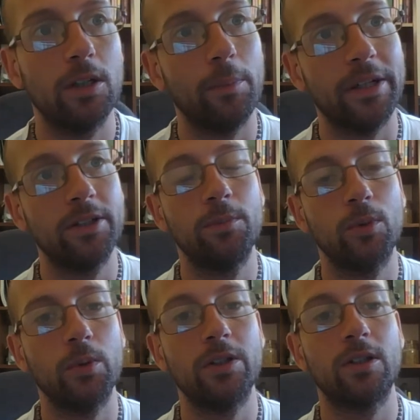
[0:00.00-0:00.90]
mention,
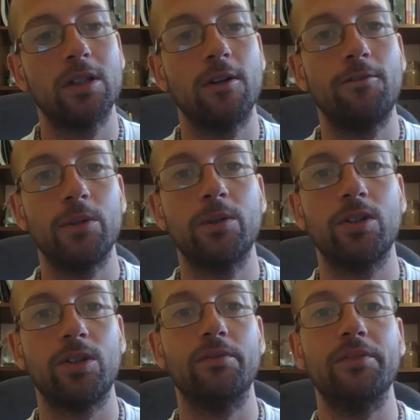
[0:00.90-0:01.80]
but we're not going to
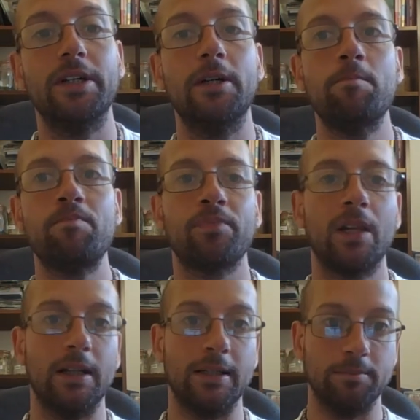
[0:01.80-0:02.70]
focus on the
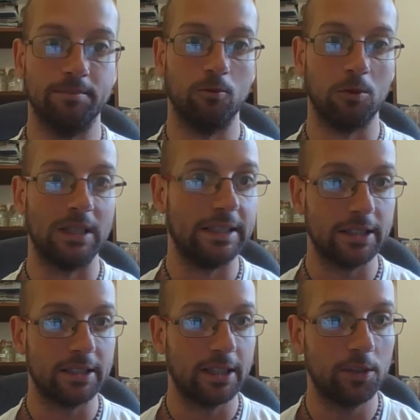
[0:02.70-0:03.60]

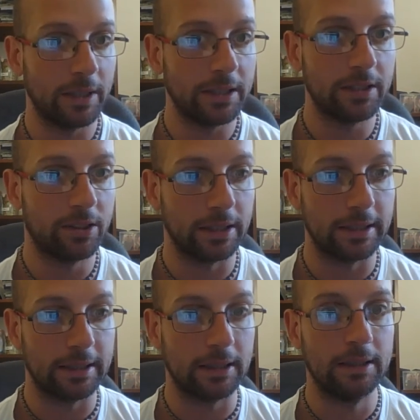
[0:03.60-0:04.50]
religious aspects,
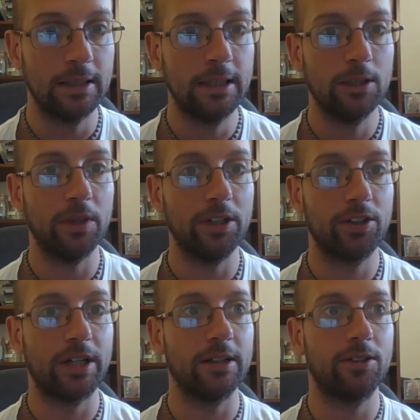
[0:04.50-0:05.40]

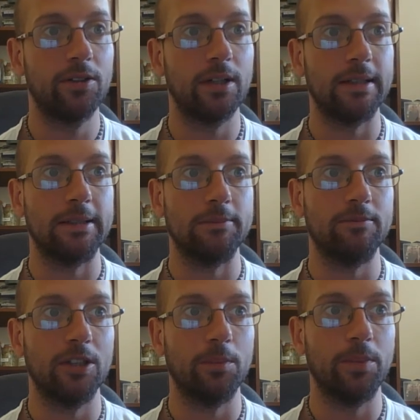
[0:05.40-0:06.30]
which gets
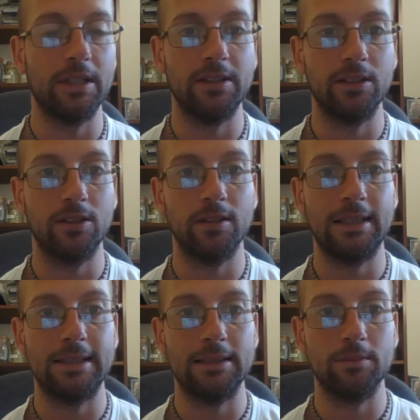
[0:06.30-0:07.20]
very political
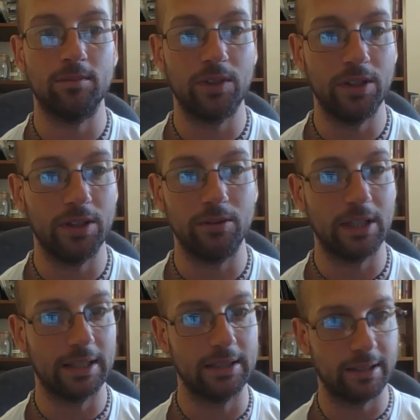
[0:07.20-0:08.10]
and, you know,
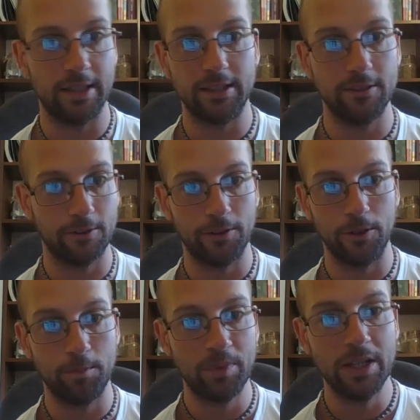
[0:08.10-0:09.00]
kind of ties everything
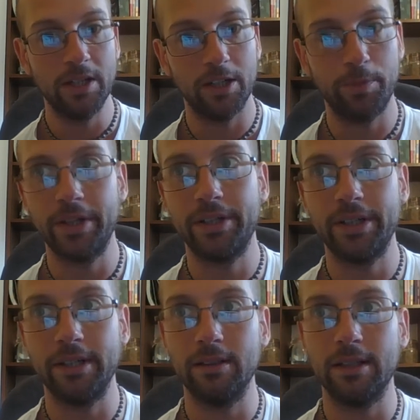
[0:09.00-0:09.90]
up,
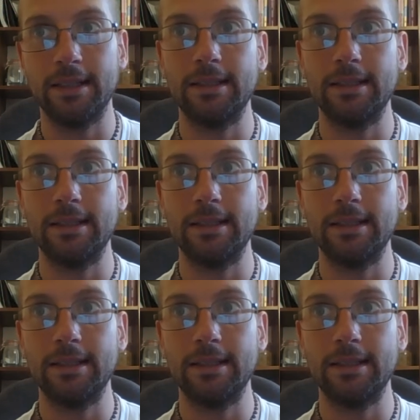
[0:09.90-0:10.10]
especially